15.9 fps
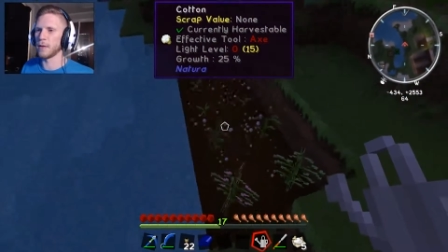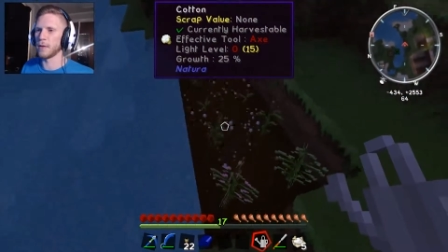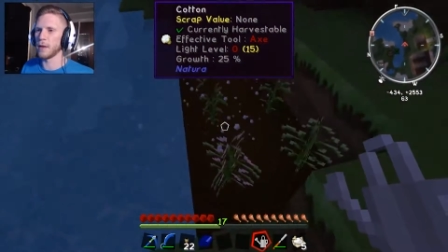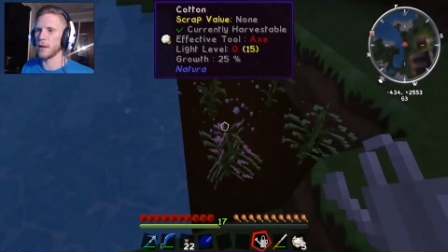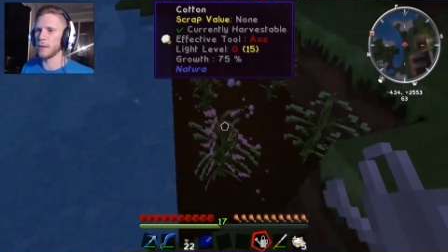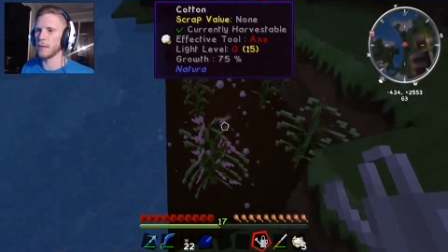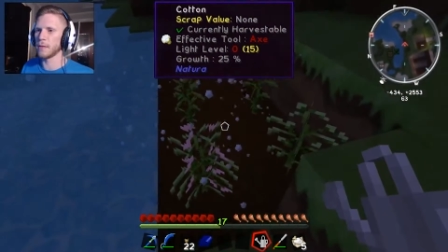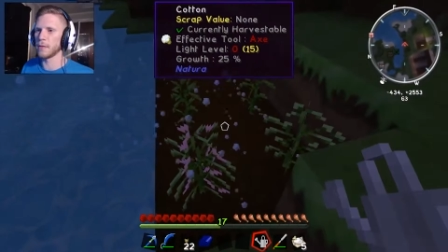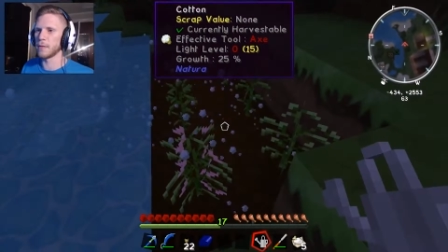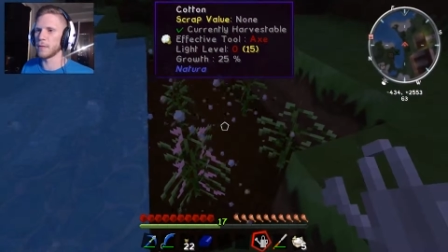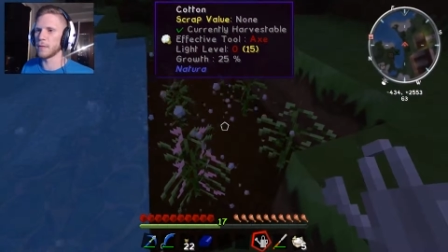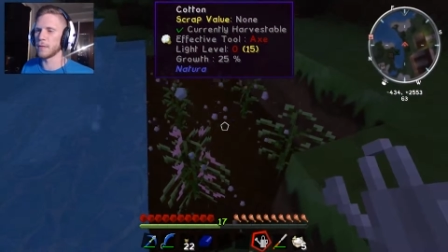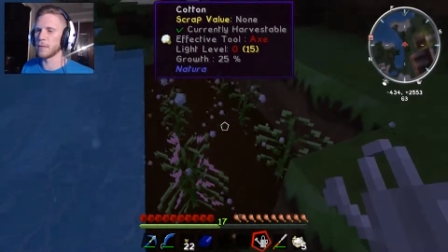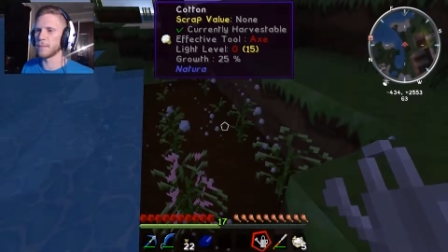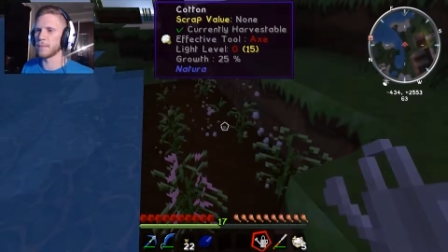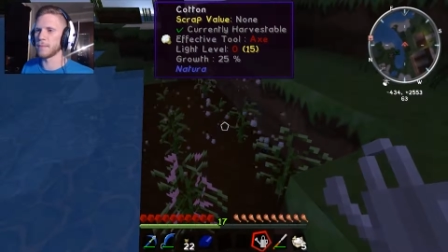we go.
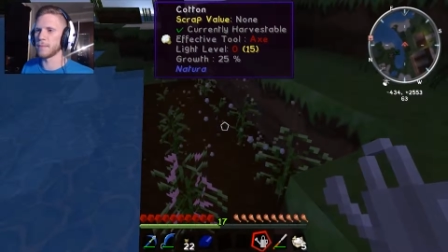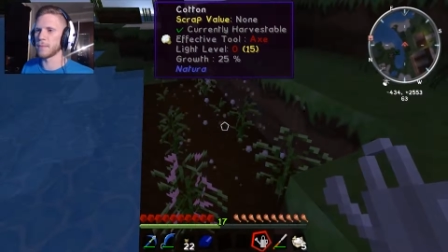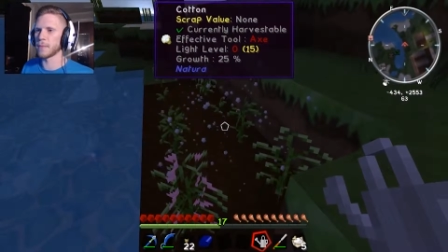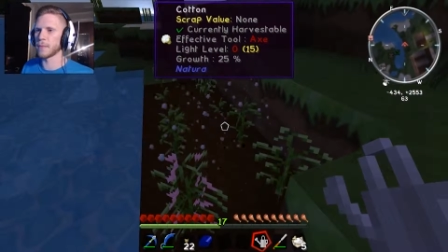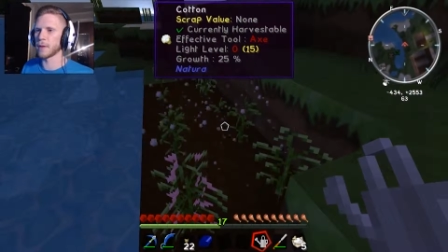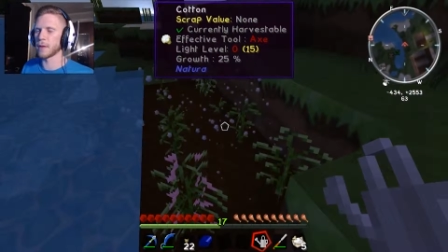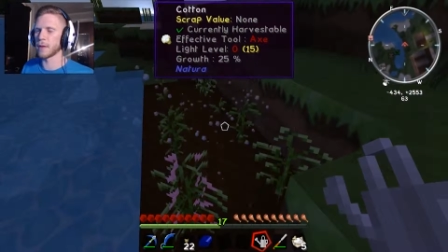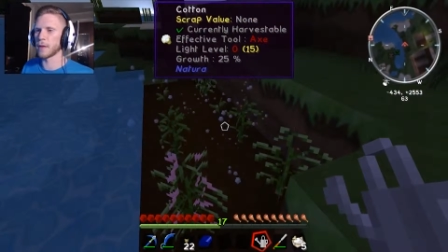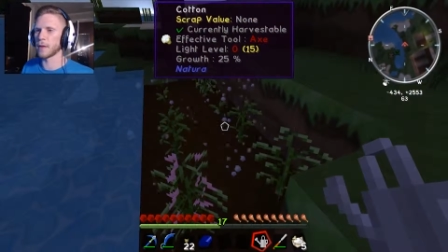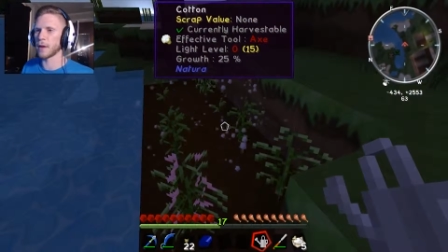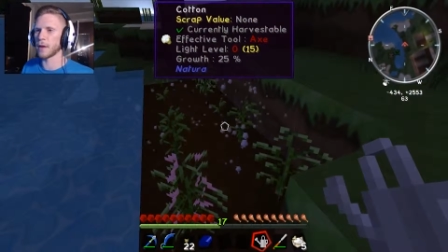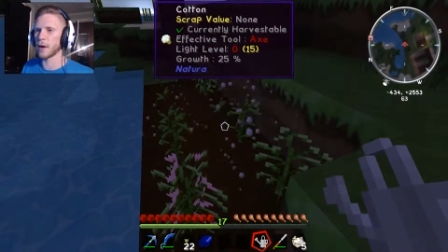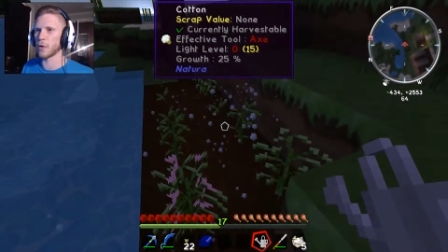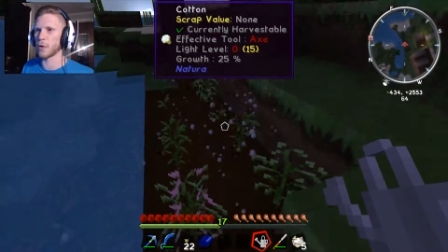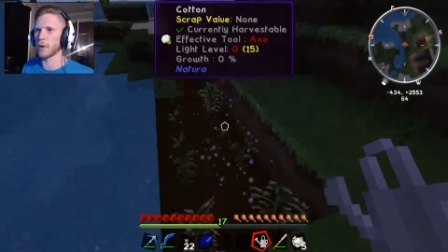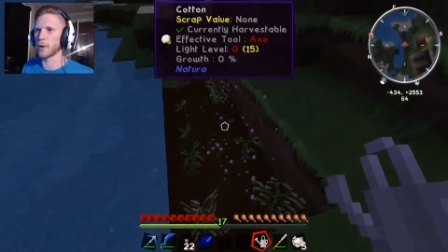Look
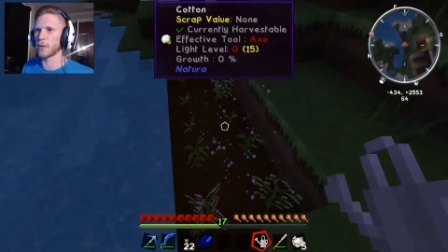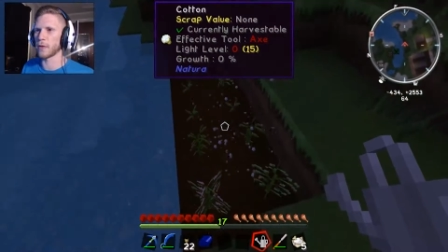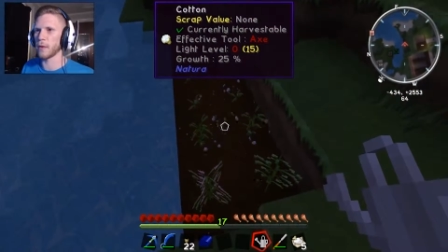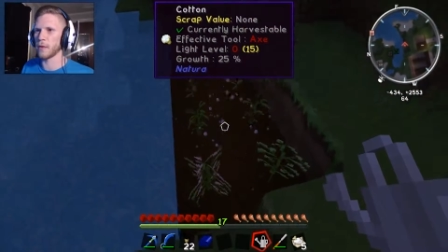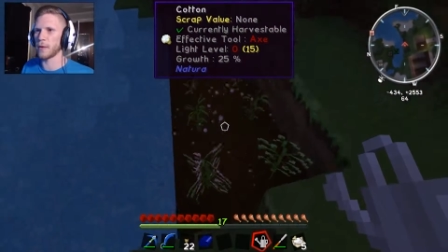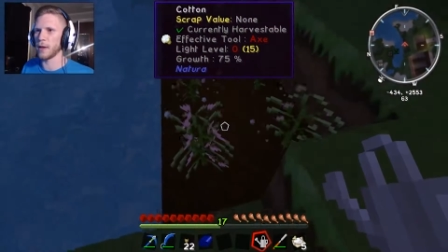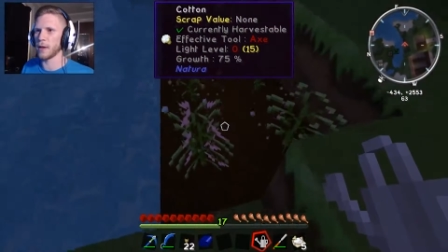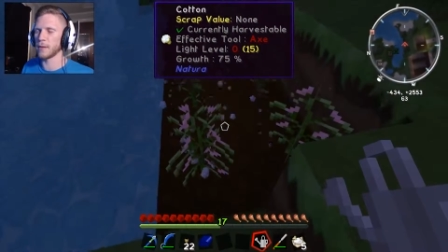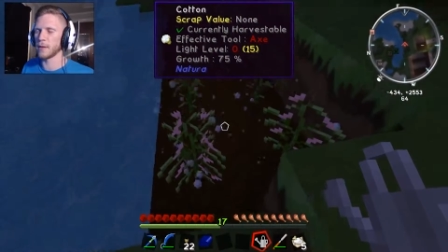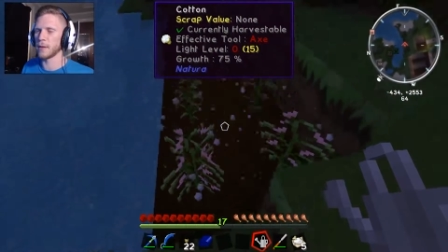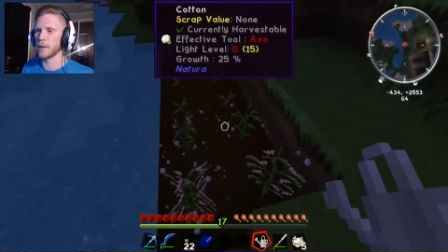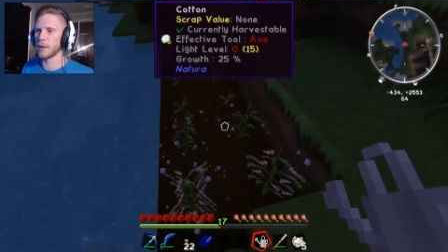how quick they're growing now.